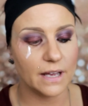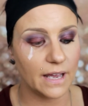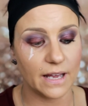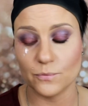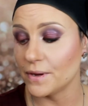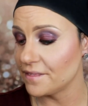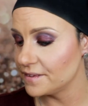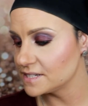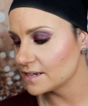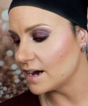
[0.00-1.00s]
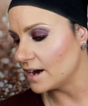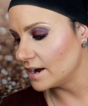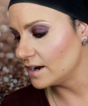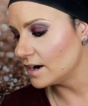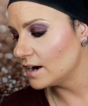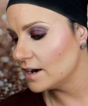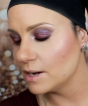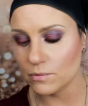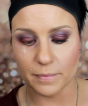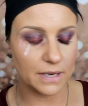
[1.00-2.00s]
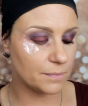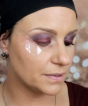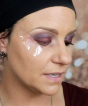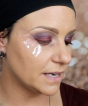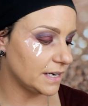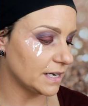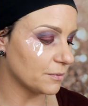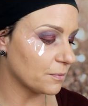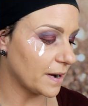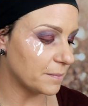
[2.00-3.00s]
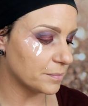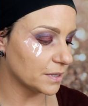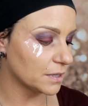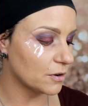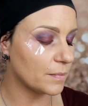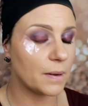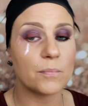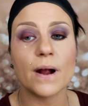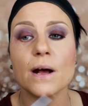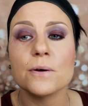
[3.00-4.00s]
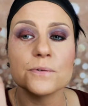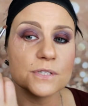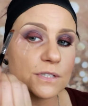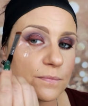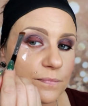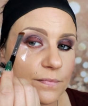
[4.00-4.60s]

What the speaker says: And with this guy, I will be applying it right below my brows.